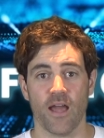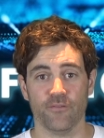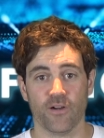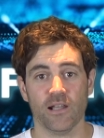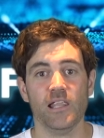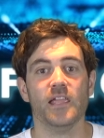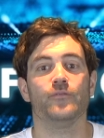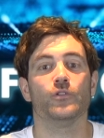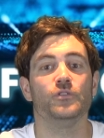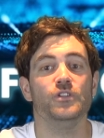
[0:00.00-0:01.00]
And finally,
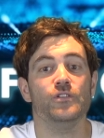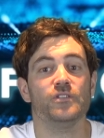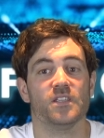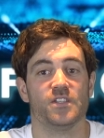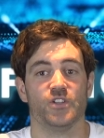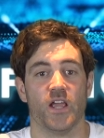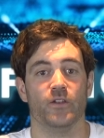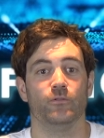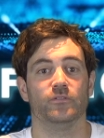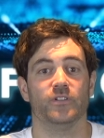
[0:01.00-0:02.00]
if you're new to this
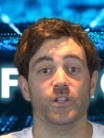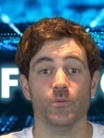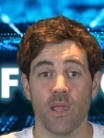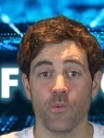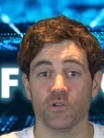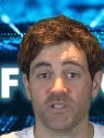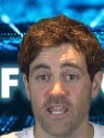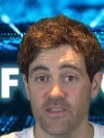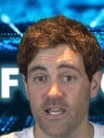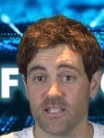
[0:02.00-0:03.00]
channel, then you may want to
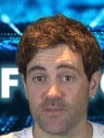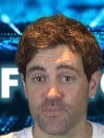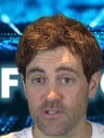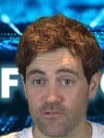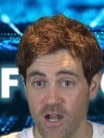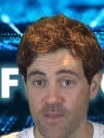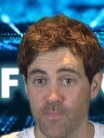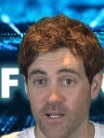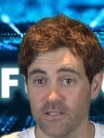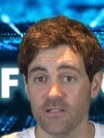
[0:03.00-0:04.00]
hit that subscribe
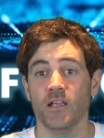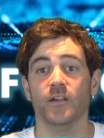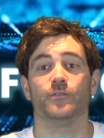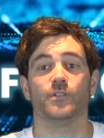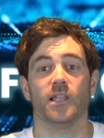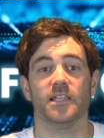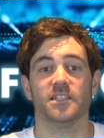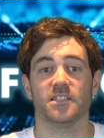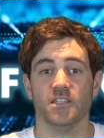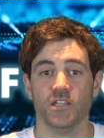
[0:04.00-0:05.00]
button for the
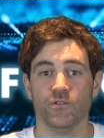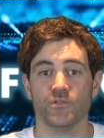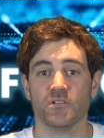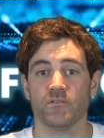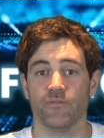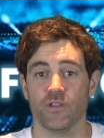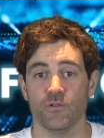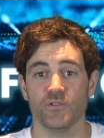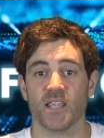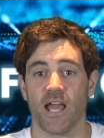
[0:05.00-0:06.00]
latest news, reviews,